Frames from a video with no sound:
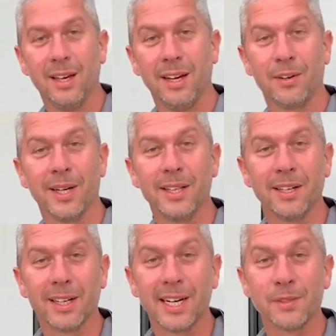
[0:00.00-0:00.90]
All right there,
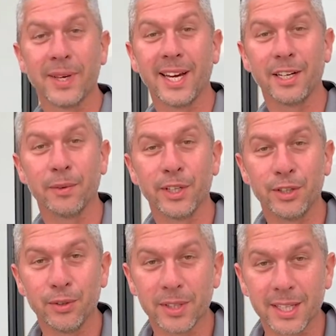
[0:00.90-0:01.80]
guys, we had to
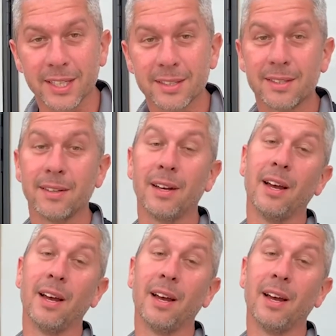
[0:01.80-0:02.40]
reshoot this